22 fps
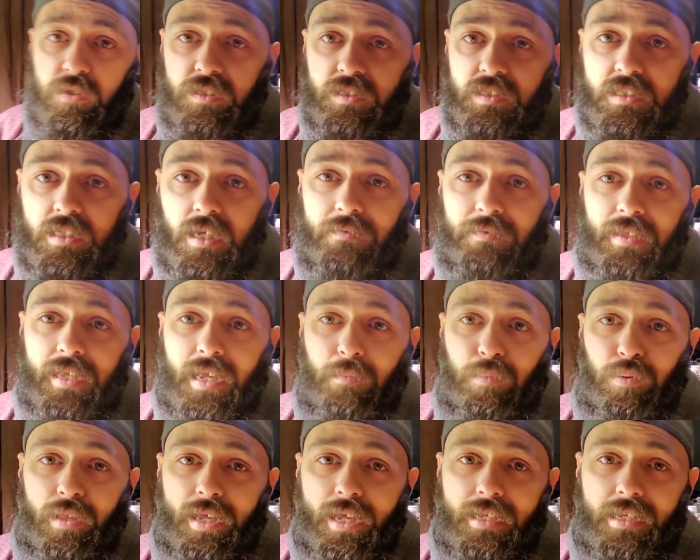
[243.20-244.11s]
and stuff to
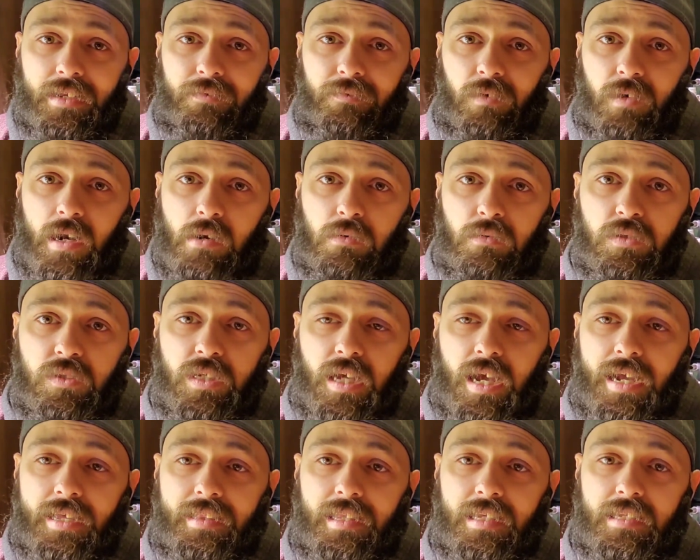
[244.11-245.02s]
get planted for
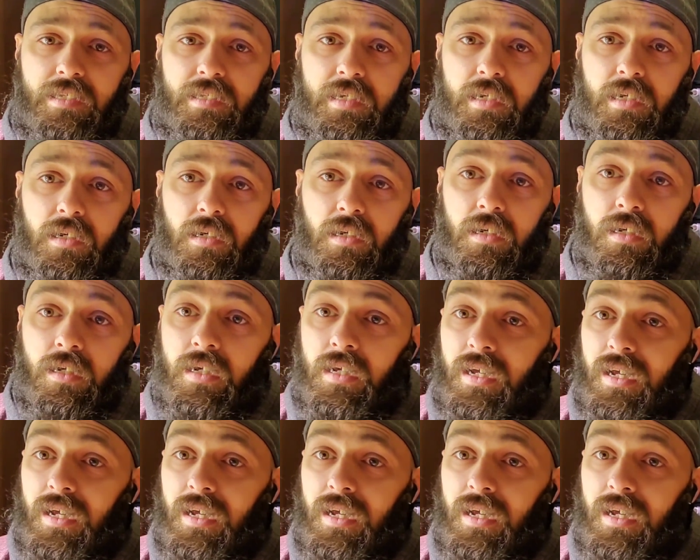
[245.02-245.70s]
outside this year.